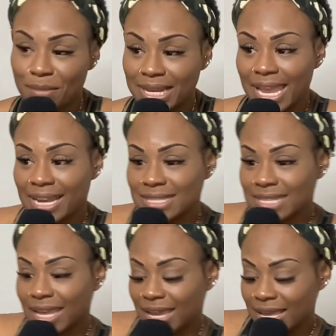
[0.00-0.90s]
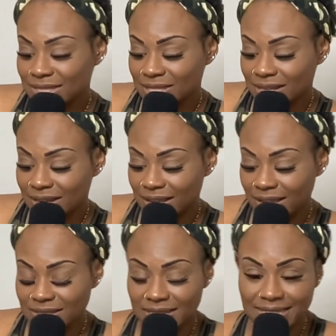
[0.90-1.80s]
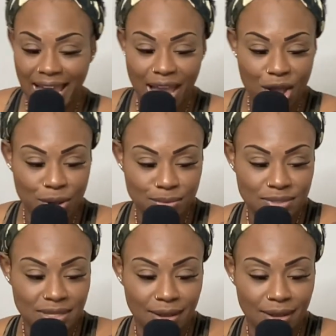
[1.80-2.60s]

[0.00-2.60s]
My dad is the town's